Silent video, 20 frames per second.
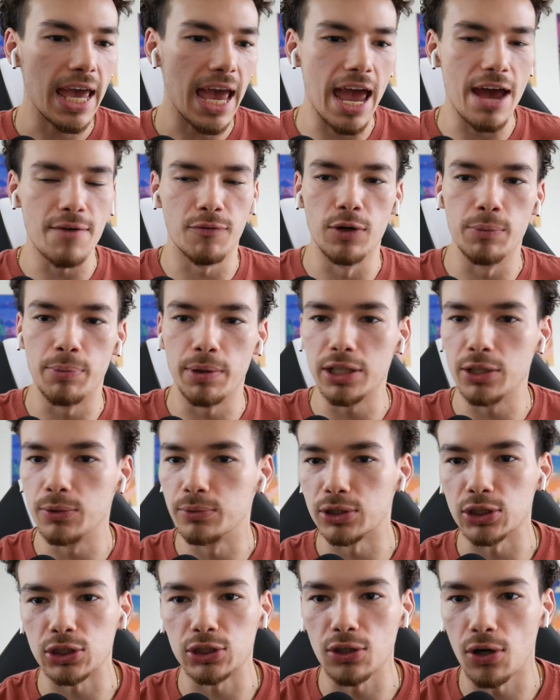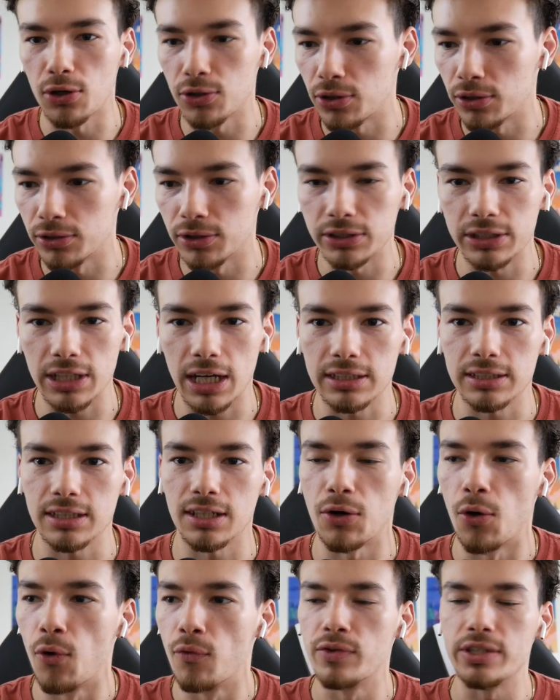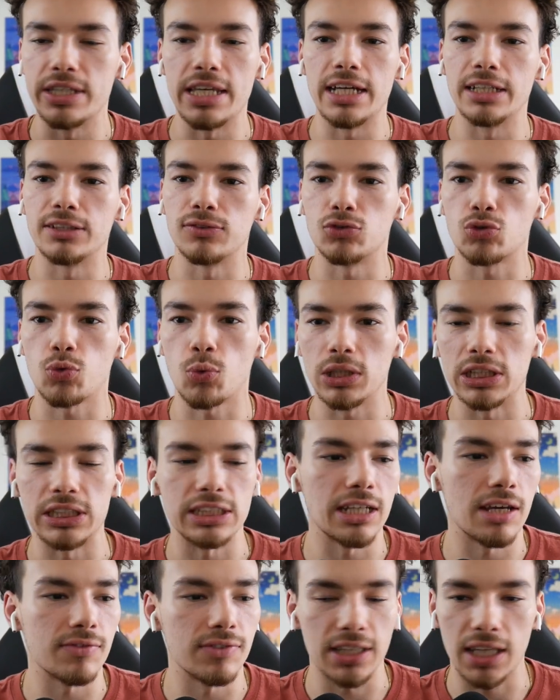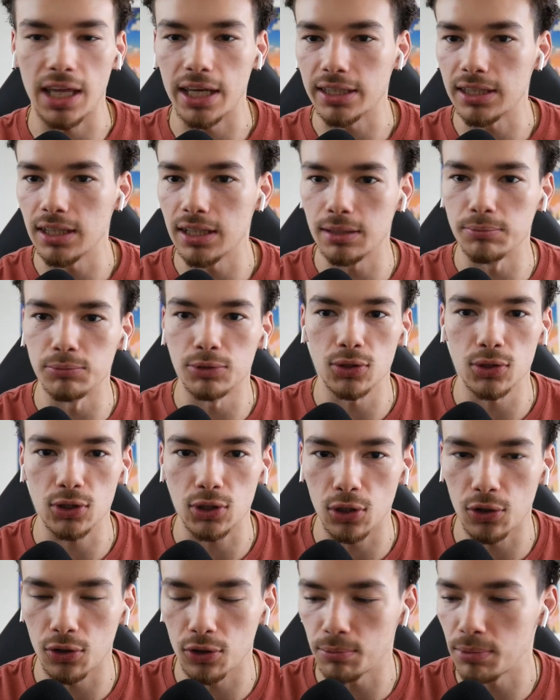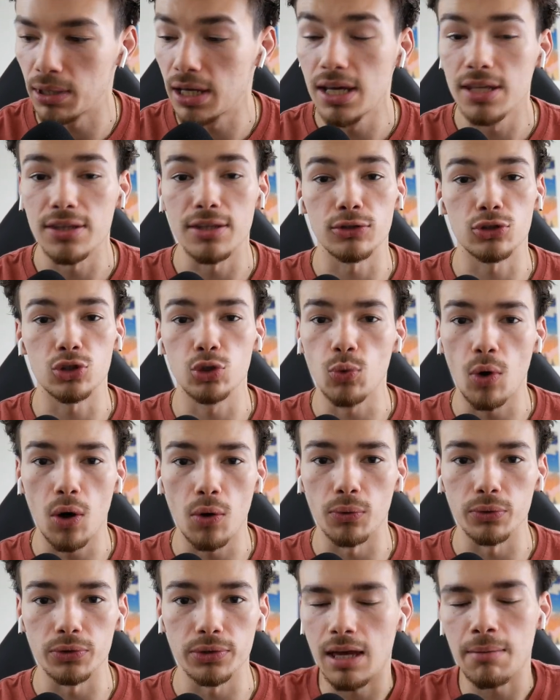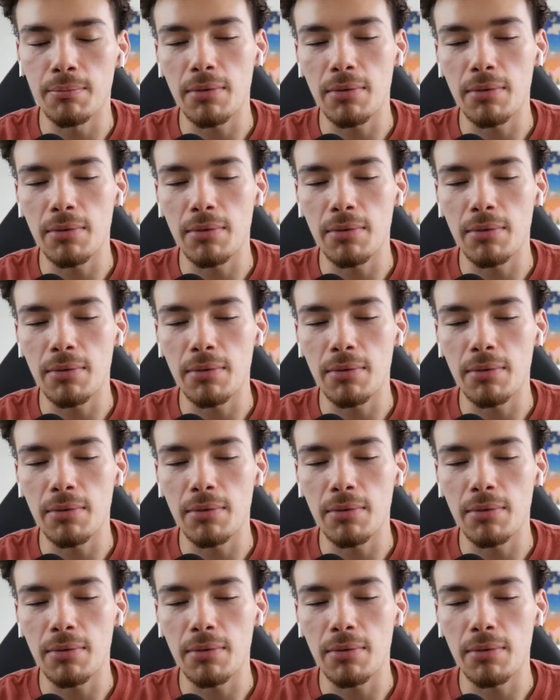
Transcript: Everybody was a starter under Tata over the age of twenty-seven, like kick him to the curb. They're too old.